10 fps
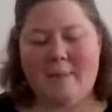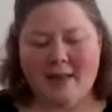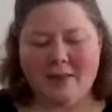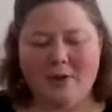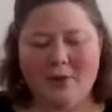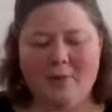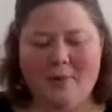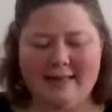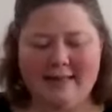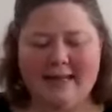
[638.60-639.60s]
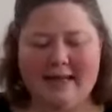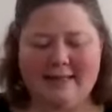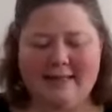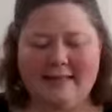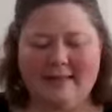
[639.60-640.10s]
Matthew was a
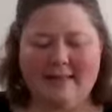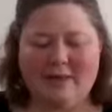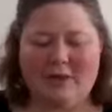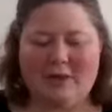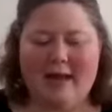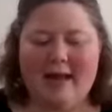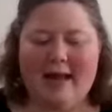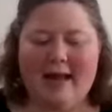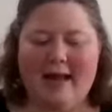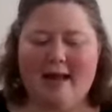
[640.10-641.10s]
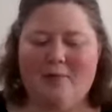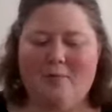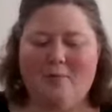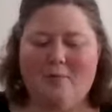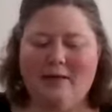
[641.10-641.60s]
tax collector, and
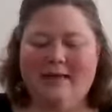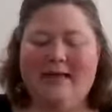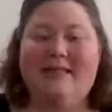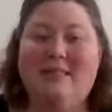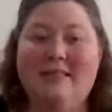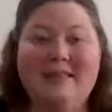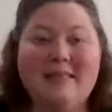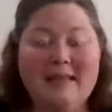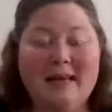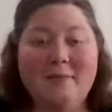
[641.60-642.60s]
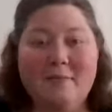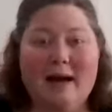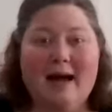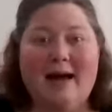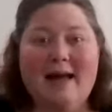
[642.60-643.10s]
one day Jesus came
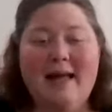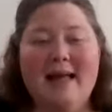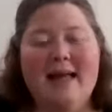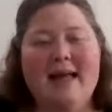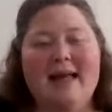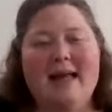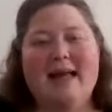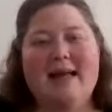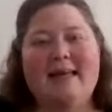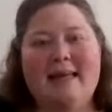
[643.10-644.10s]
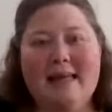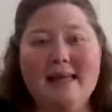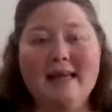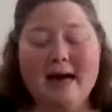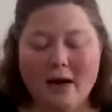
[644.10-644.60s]
by and
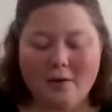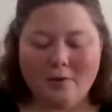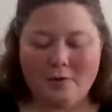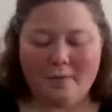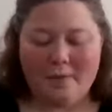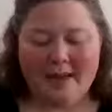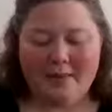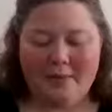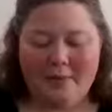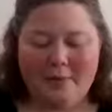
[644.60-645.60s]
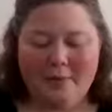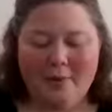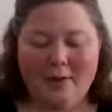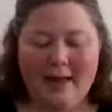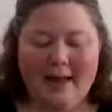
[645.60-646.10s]
he called Matthew
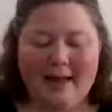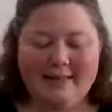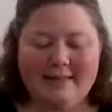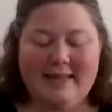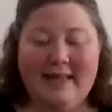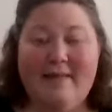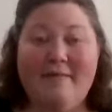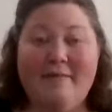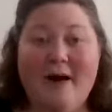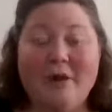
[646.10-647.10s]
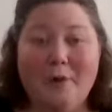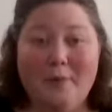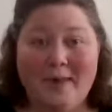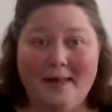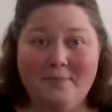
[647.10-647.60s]
and said, "Follow
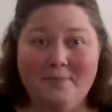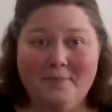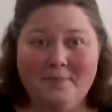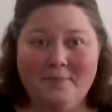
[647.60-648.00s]
me."